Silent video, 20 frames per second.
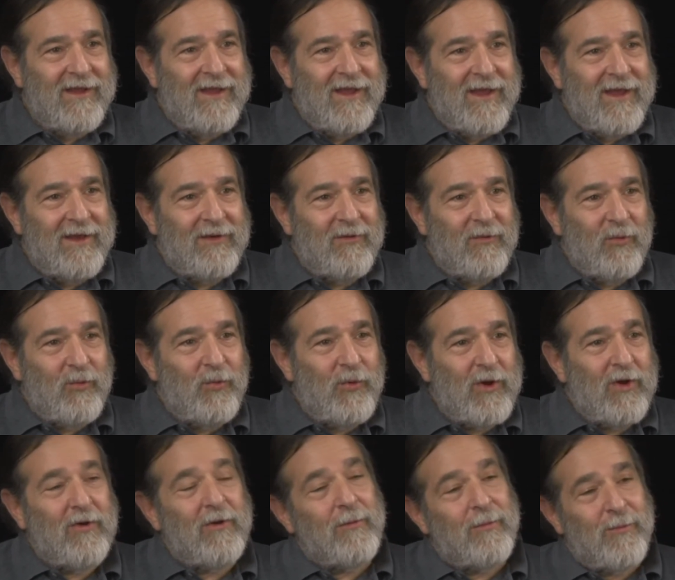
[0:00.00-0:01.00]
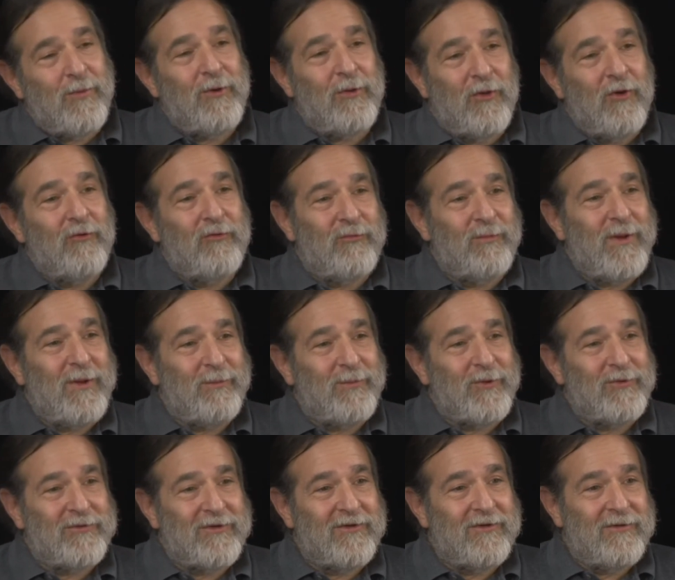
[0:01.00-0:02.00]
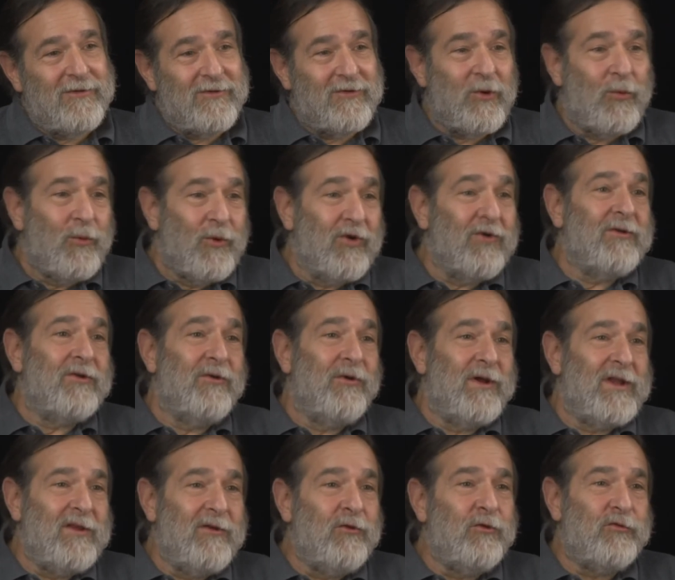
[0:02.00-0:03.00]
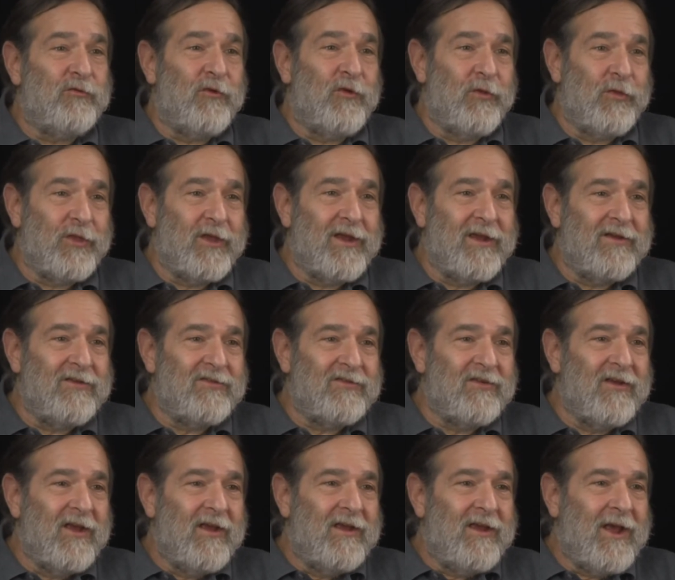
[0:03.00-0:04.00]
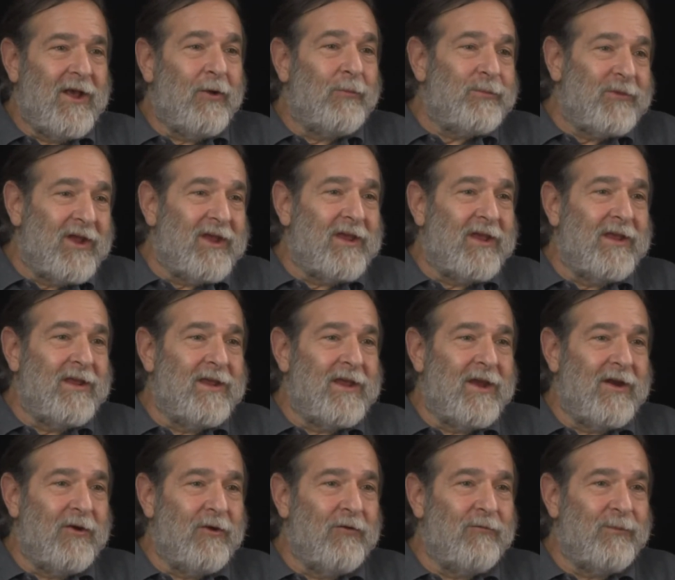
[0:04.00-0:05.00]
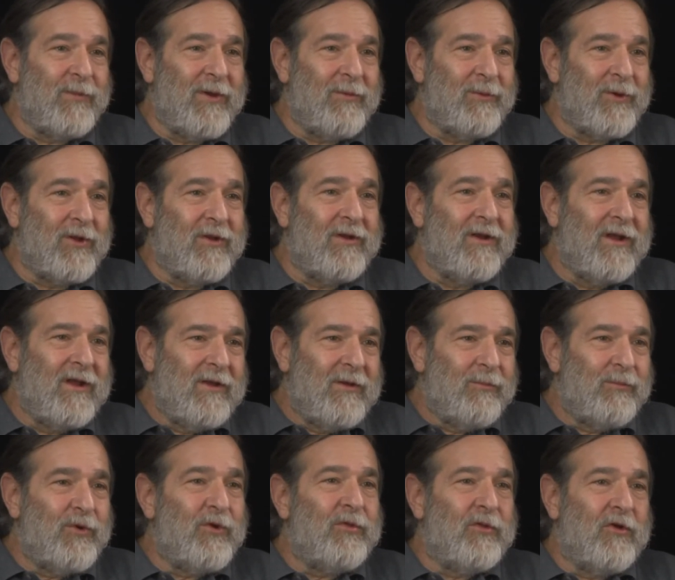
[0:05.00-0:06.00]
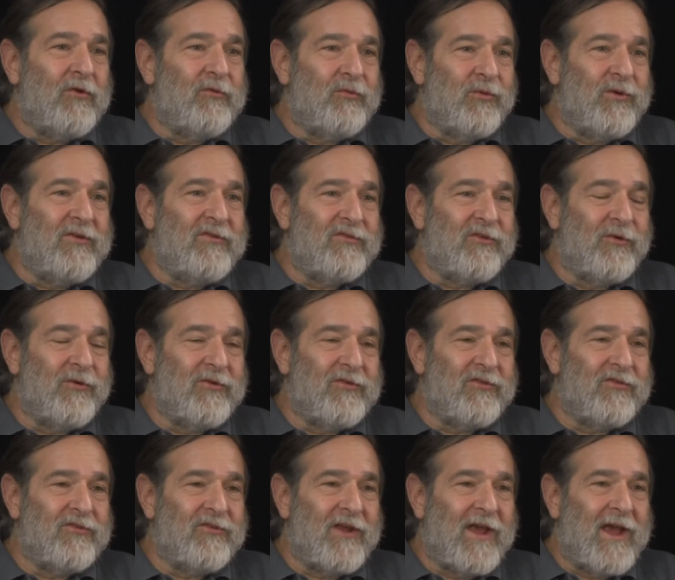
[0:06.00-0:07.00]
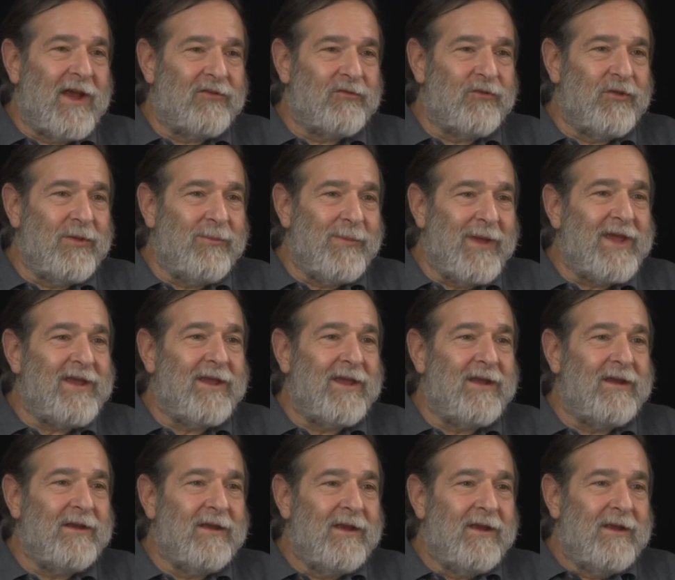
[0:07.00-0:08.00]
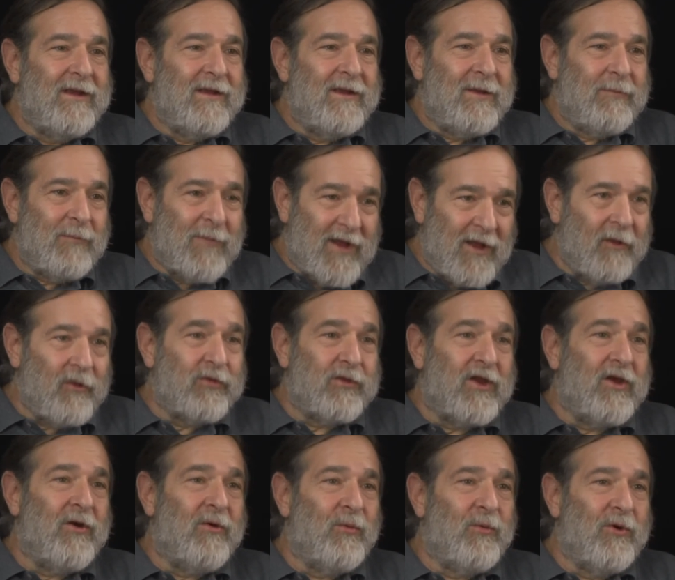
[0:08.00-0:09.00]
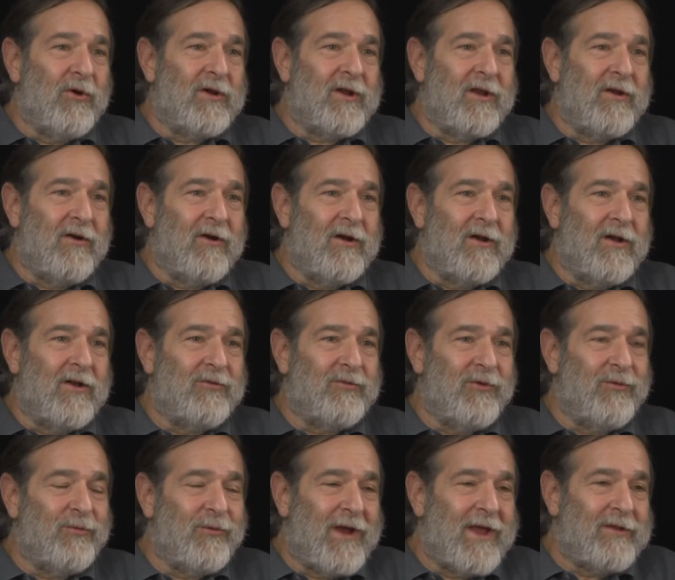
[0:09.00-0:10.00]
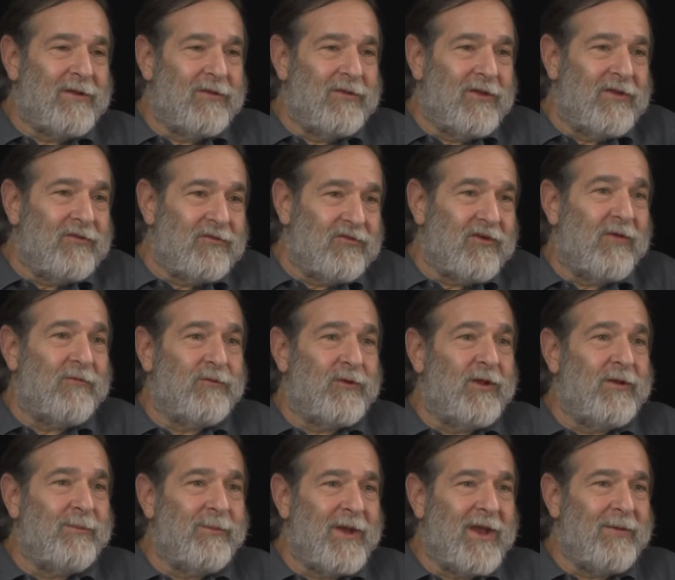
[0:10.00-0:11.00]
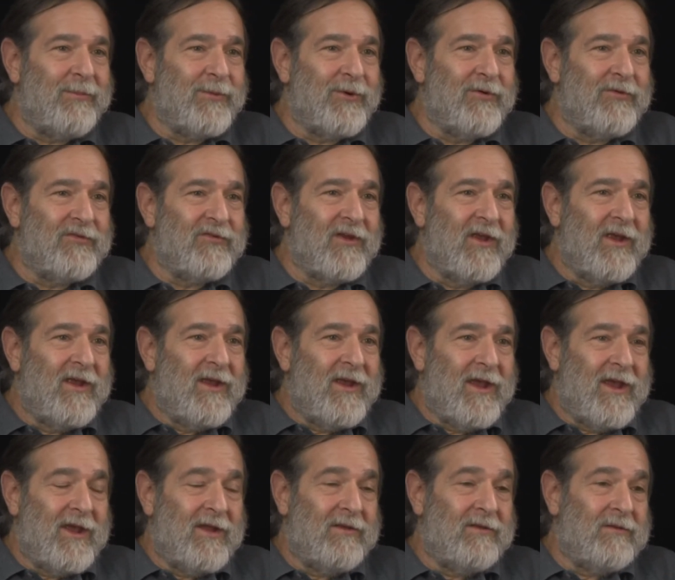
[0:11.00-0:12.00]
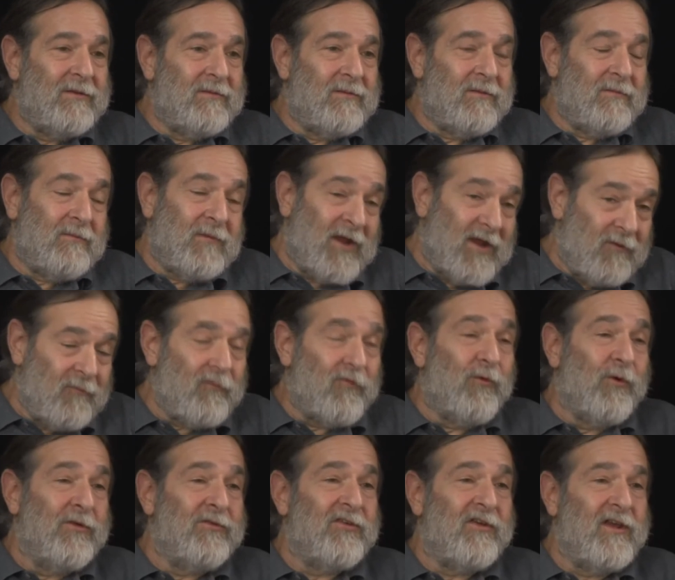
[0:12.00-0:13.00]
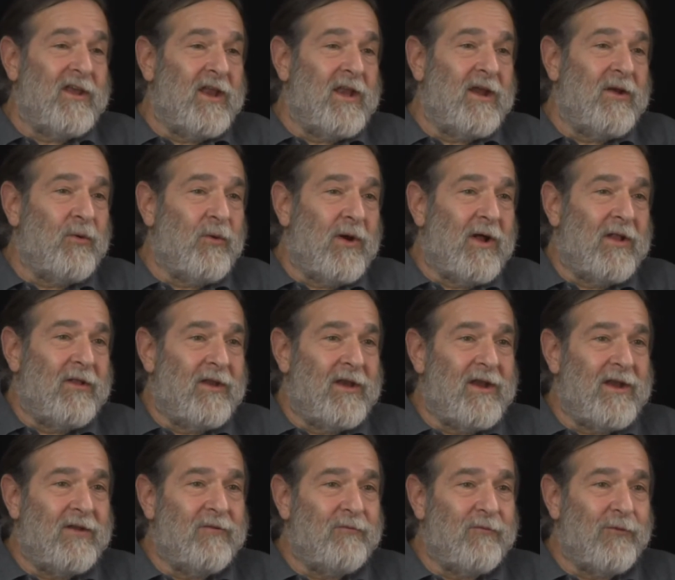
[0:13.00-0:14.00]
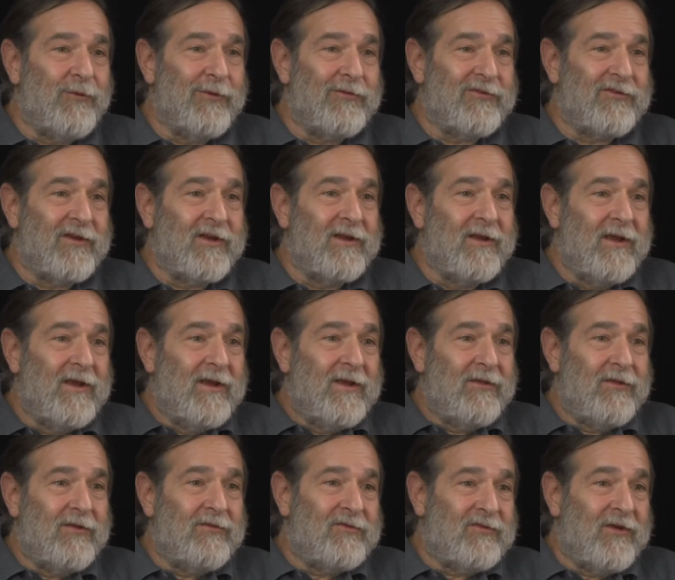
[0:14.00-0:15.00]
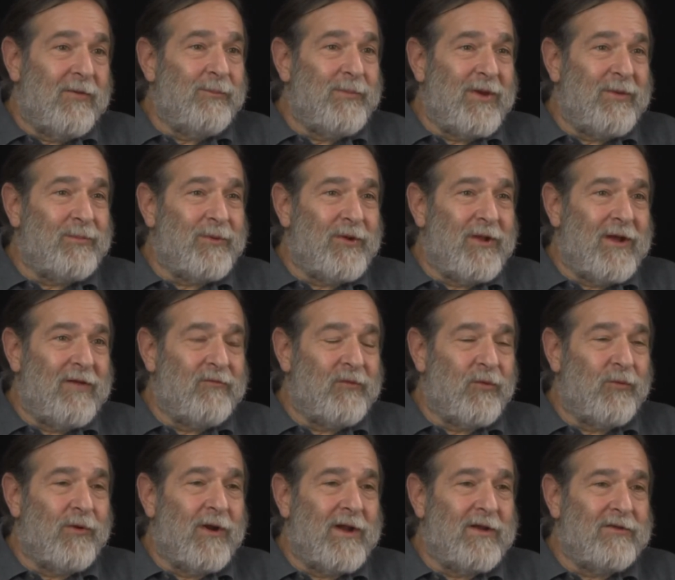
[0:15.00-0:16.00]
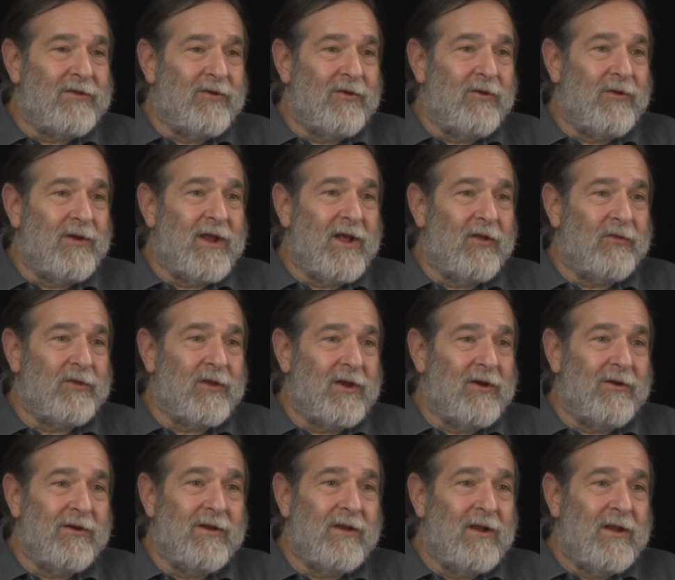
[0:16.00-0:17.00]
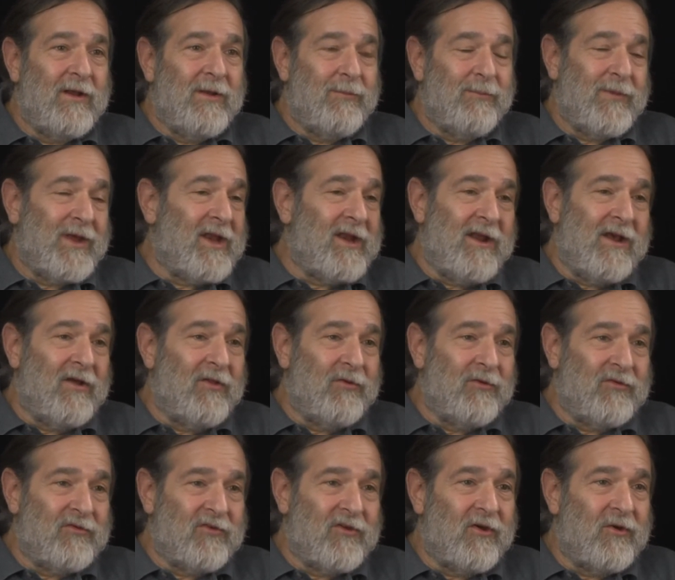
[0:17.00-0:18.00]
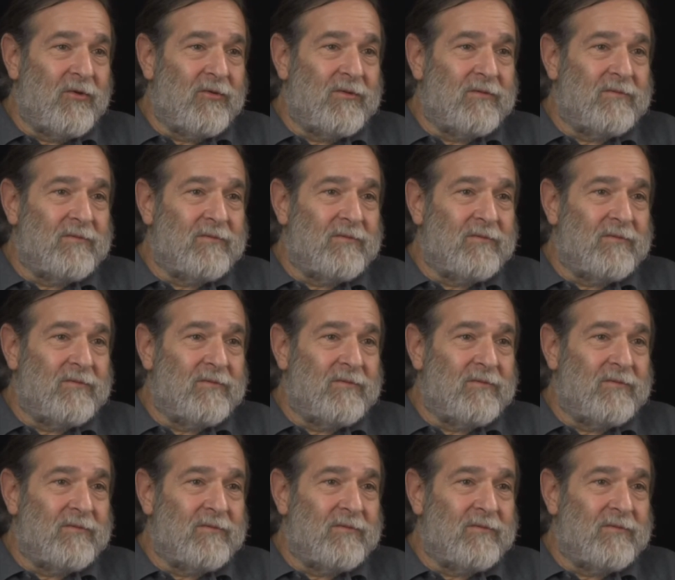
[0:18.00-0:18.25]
And we ought to put those people to work doing useful things, help taking care of people, and put those resources to actually making healthcare work in our country rather than shuffling papers and enforcing inequality, enforcing that some people have the right to good healthcare and many others don't.